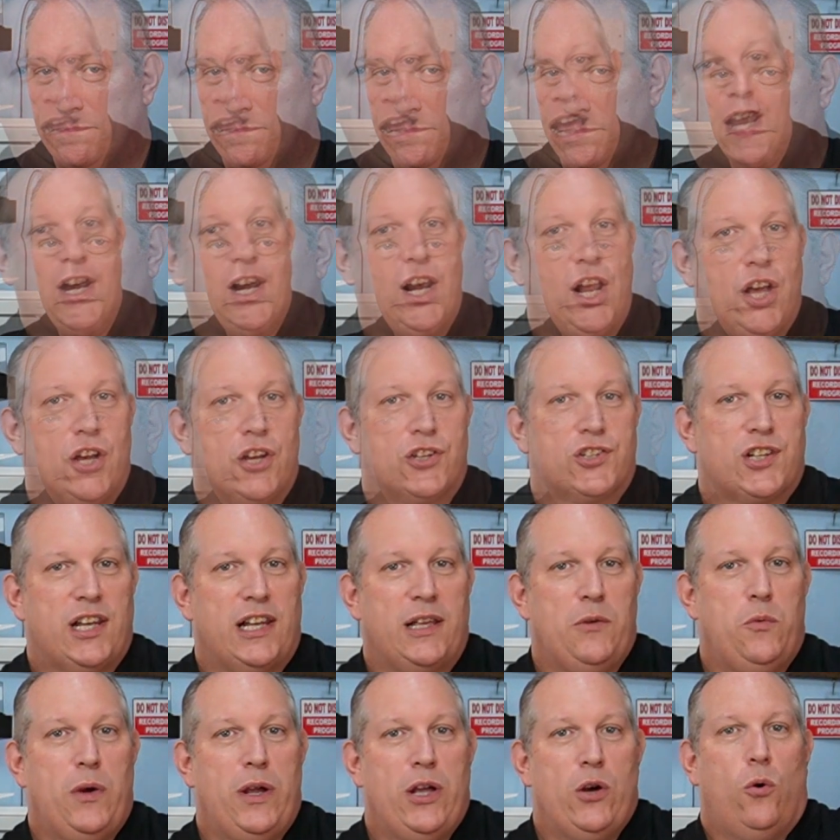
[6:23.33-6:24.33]
And
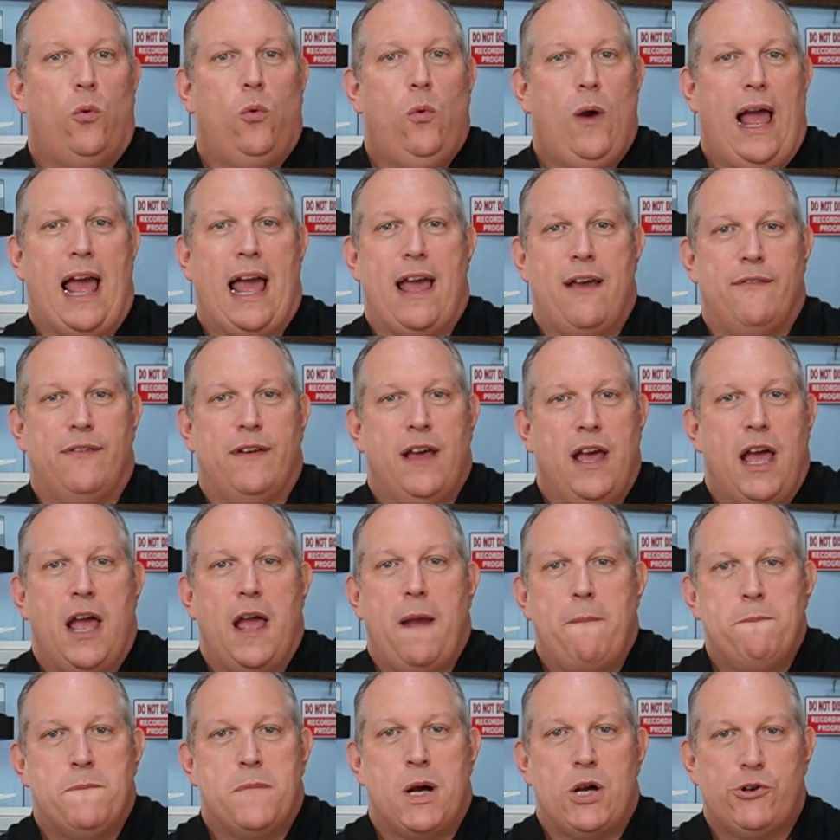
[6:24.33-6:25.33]
lastly, we all have
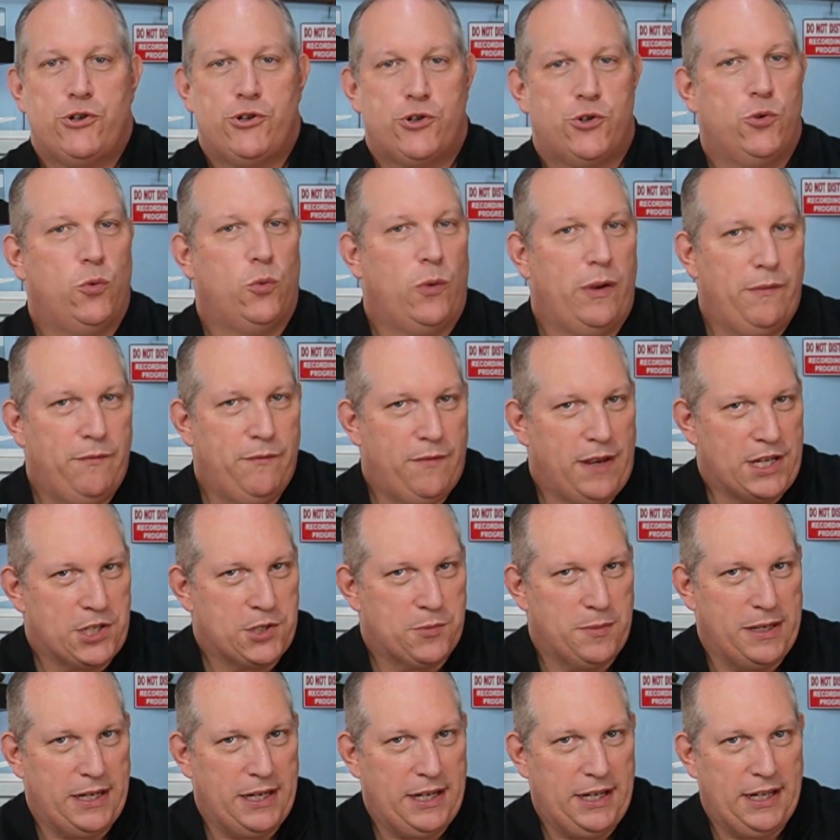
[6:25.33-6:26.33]
emotional
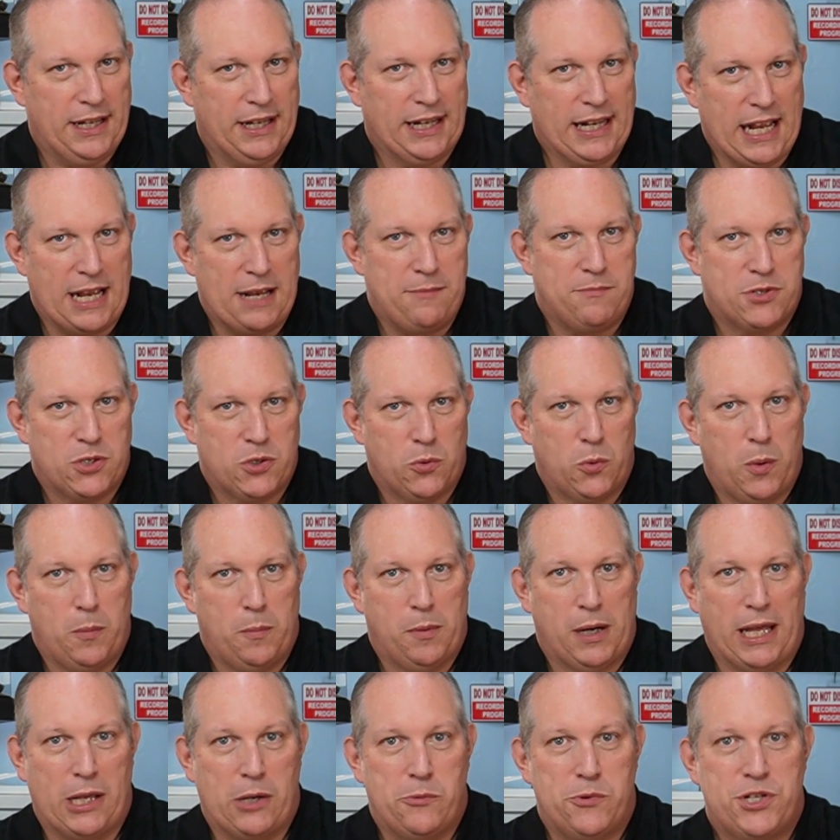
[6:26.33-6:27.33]
investment in the games that we
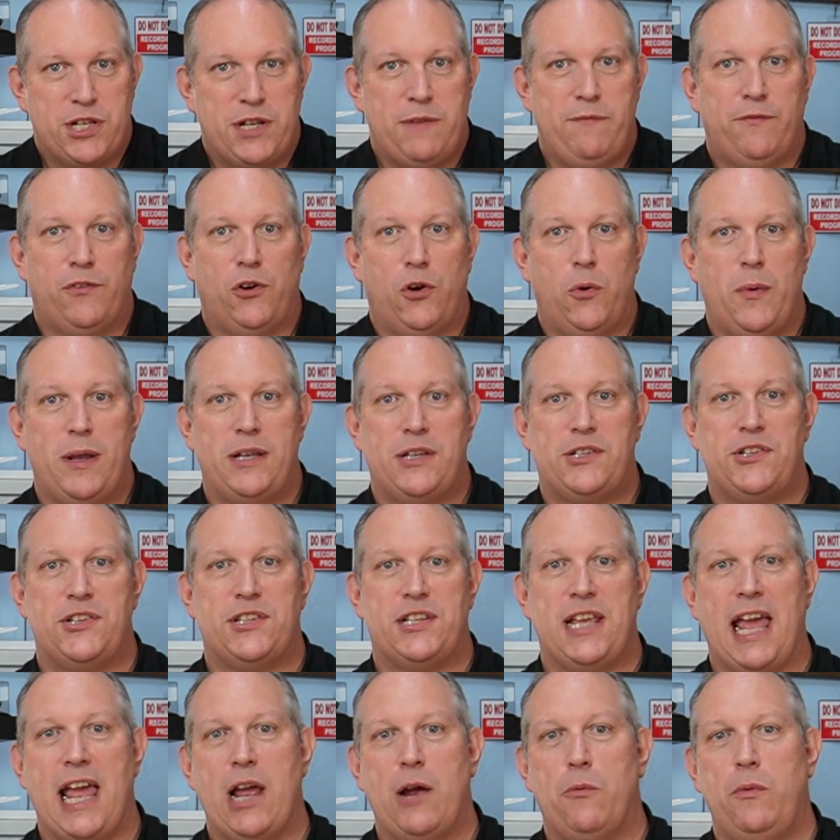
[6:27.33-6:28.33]
play, which
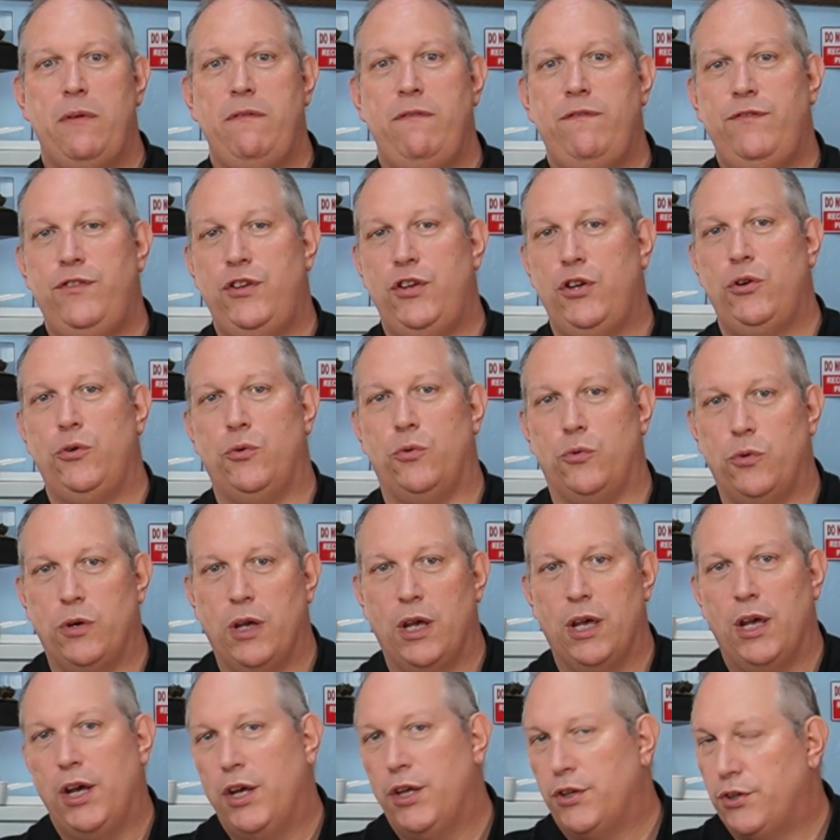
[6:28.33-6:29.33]
influences how we view
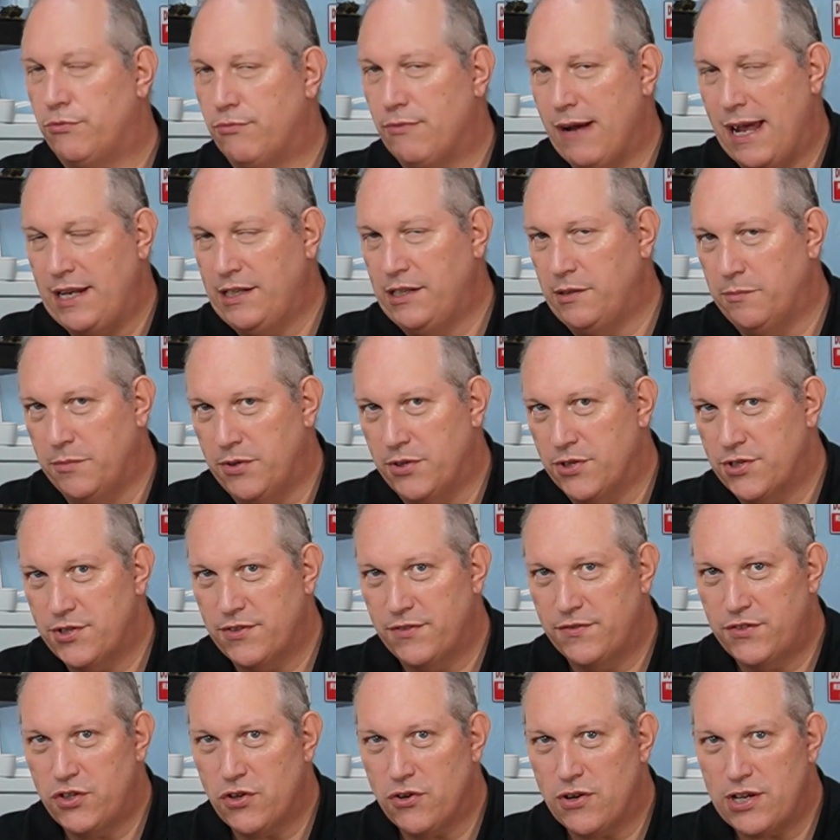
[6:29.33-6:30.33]
the randomness
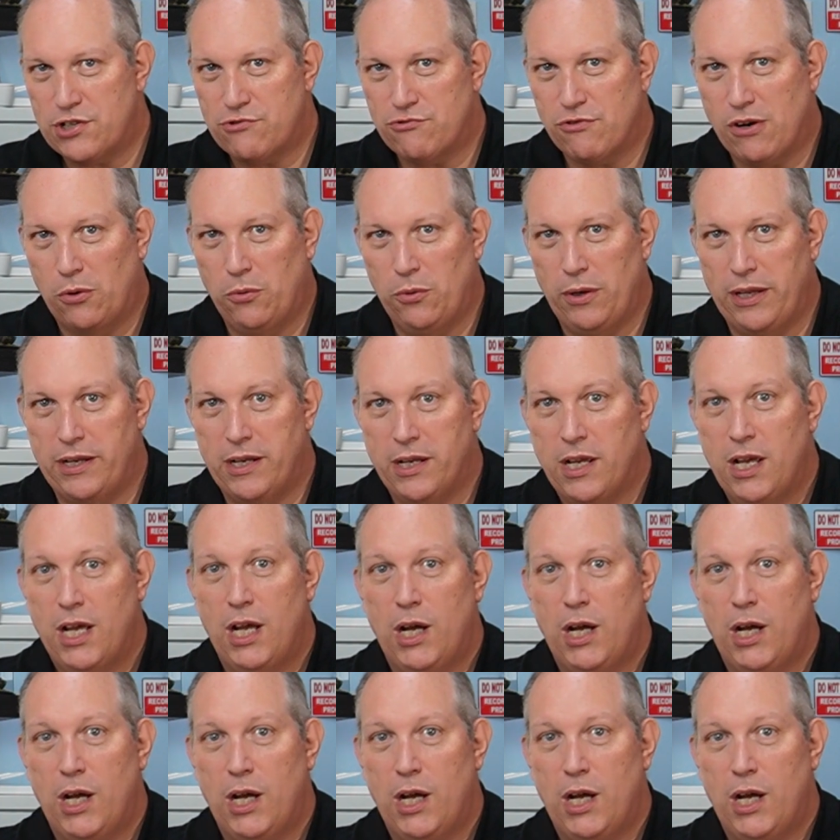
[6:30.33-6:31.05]
of dice rolling.